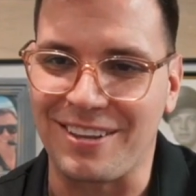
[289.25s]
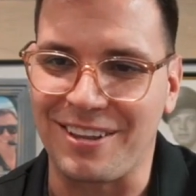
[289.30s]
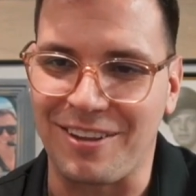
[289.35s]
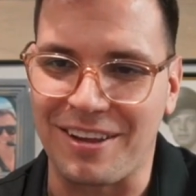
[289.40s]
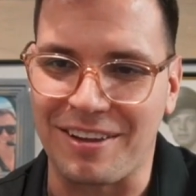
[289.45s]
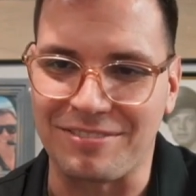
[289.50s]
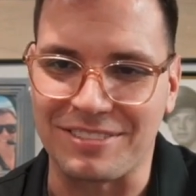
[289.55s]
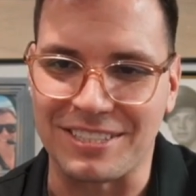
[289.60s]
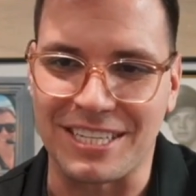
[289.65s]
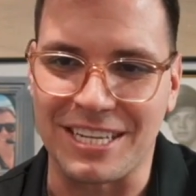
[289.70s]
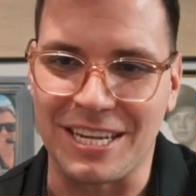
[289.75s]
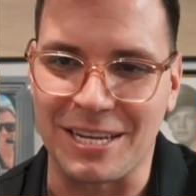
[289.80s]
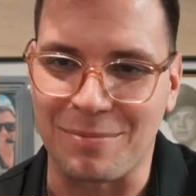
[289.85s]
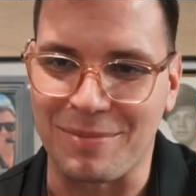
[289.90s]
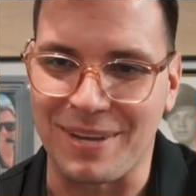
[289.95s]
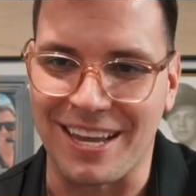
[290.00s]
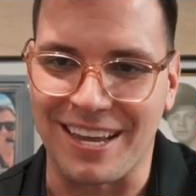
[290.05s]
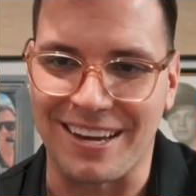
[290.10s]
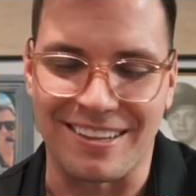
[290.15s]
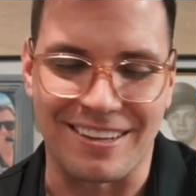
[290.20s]
They'll have to
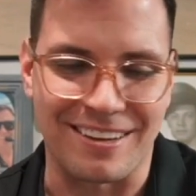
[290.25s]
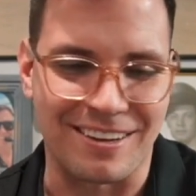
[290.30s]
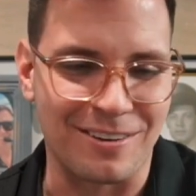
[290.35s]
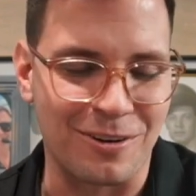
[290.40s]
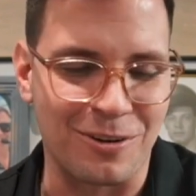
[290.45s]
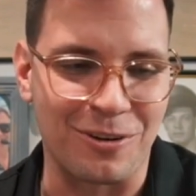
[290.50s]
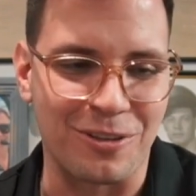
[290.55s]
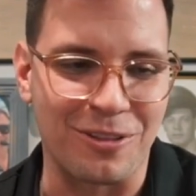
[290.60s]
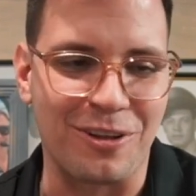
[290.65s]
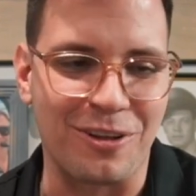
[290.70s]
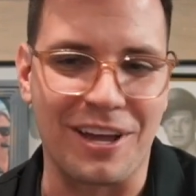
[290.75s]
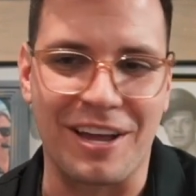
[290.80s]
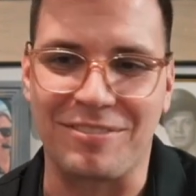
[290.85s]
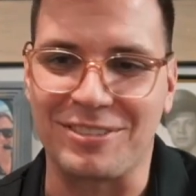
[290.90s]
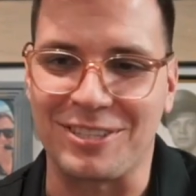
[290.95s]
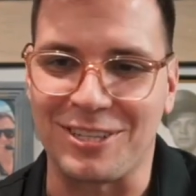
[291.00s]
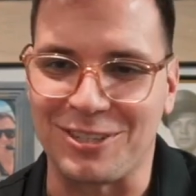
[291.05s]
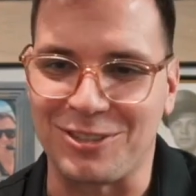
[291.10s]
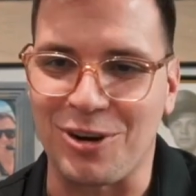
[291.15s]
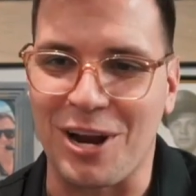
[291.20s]
kick me out or they'll
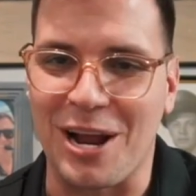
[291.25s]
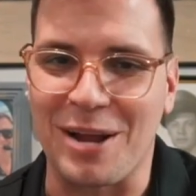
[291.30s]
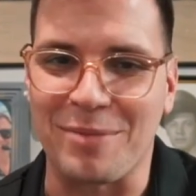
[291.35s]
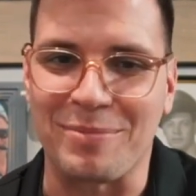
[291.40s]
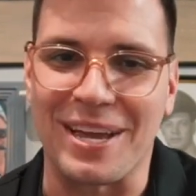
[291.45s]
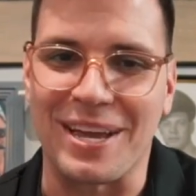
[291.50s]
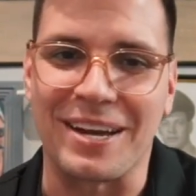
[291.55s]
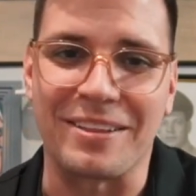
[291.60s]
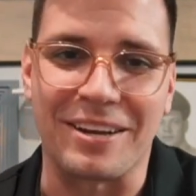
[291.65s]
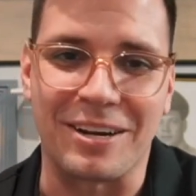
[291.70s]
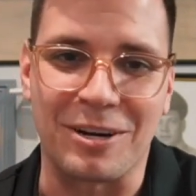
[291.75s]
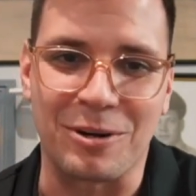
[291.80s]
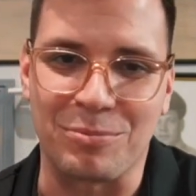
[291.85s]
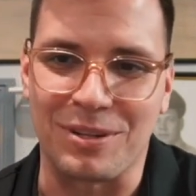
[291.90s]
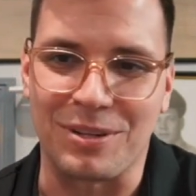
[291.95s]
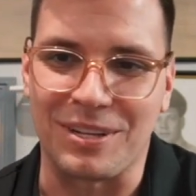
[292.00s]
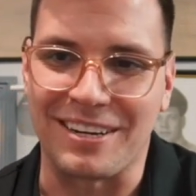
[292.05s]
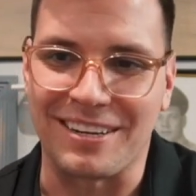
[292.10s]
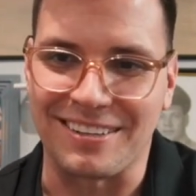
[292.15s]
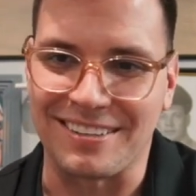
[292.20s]
have to drag me out of the
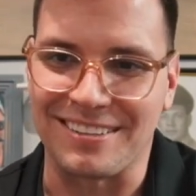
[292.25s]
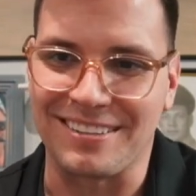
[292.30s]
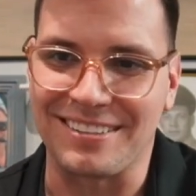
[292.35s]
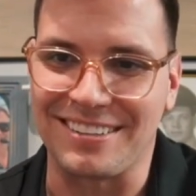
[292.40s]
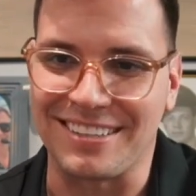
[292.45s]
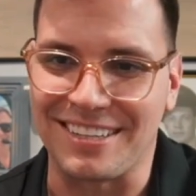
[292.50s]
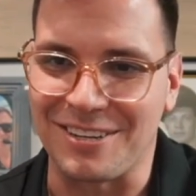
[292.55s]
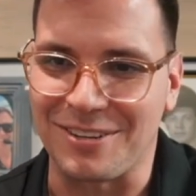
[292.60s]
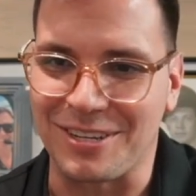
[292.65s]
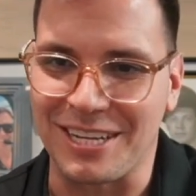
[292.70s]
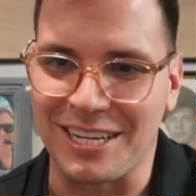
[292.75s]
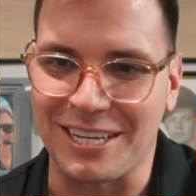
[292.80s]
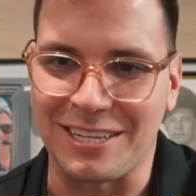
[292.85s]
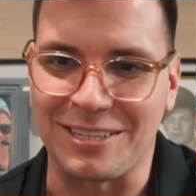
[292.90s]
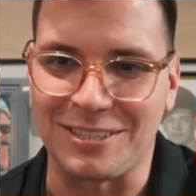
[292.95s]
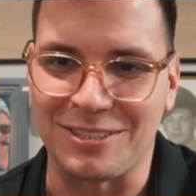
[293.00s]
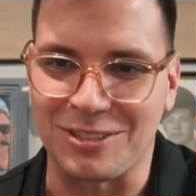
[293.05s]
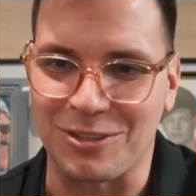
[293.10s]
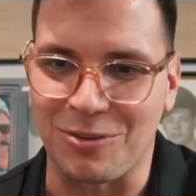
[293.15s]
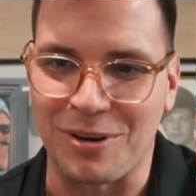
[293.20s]
airplane,
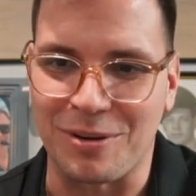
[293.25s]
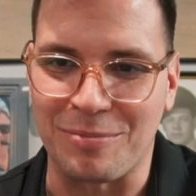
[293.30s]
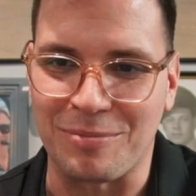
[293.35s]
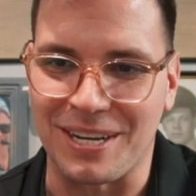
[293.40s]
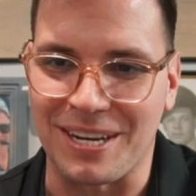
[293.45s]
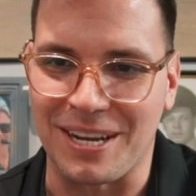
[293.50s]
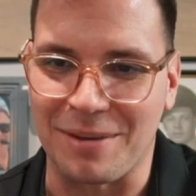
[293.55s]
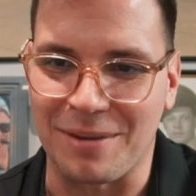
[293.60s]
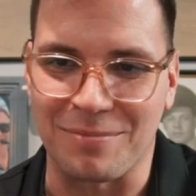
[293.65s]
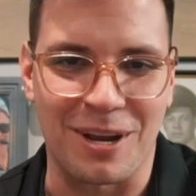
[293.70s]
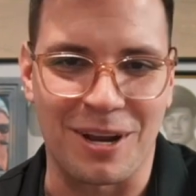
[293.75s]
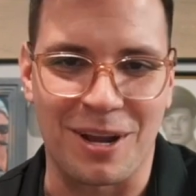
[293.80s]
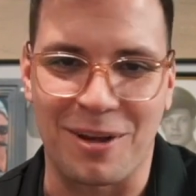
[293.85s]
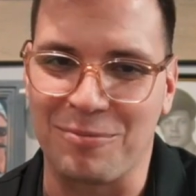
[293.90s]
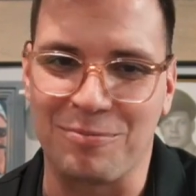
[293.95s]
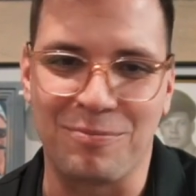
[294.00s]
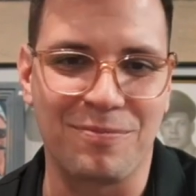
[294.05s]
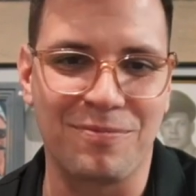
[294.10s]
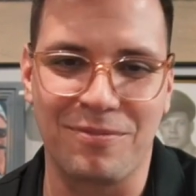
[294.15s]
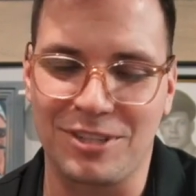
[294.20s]
kicking and screaming.
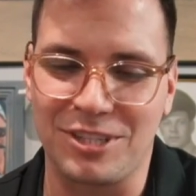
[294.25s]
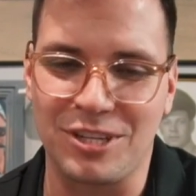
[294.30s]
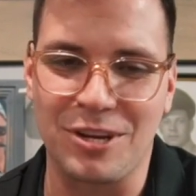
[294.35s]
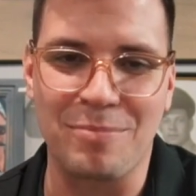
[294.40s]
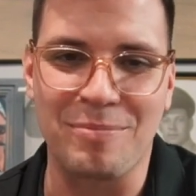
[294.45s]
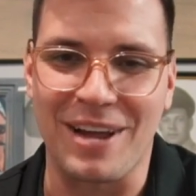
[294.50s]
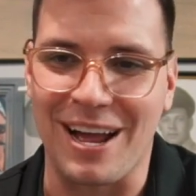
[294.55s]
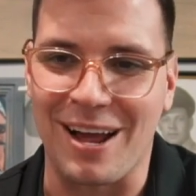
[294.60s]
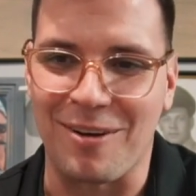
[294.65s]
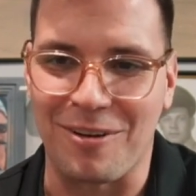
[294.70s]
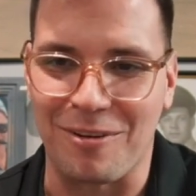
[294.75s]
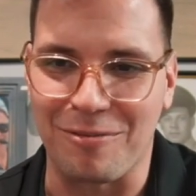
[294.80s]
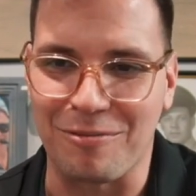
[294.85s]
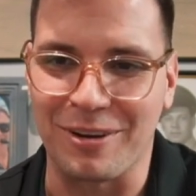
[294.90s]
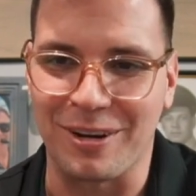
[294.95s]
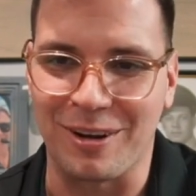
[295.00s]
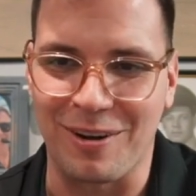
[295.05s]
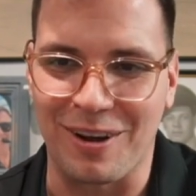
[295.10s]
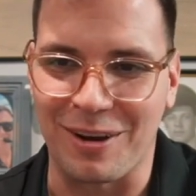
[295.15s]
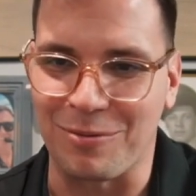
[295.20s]
I'll
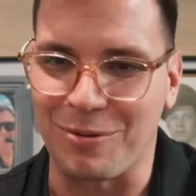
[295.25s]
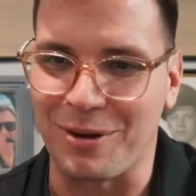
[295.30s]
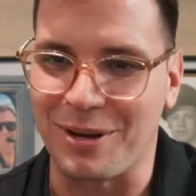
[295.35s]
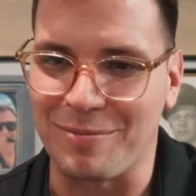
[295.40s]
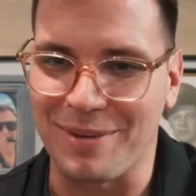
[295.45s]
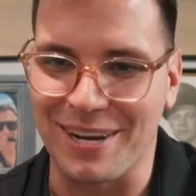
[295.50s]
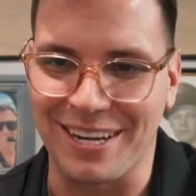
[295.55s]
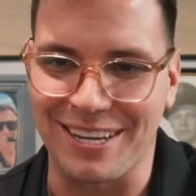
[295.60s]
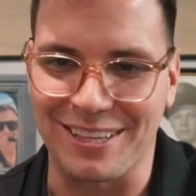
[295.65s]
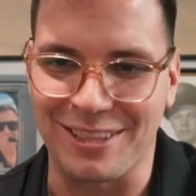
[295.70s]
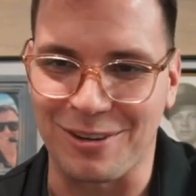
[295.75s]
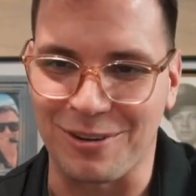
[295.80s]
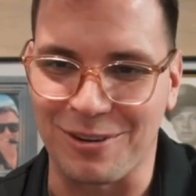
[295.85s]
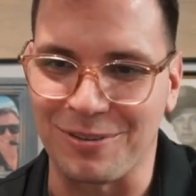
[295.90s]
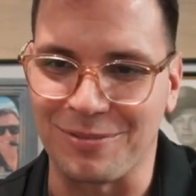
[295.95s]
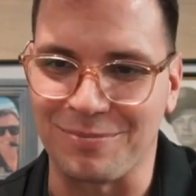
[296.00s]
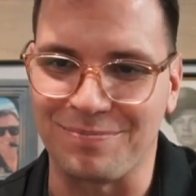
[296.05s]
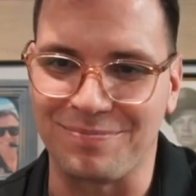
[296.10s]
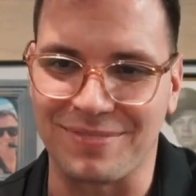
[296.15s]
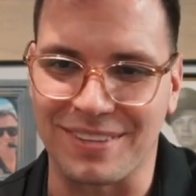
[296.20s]
figure out a way to make it
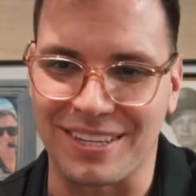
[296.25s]
through.